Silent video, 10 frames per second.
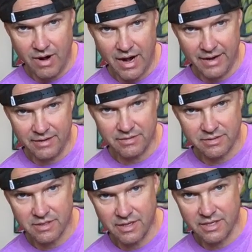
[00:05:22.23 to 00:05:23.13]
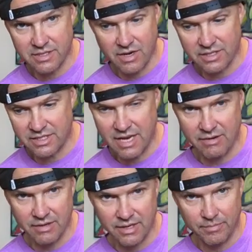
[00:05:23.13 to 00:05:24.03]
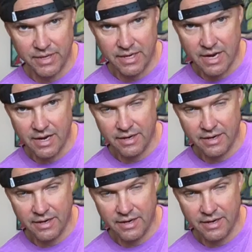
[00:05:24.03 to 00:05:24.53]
right? So you start to sound a little bit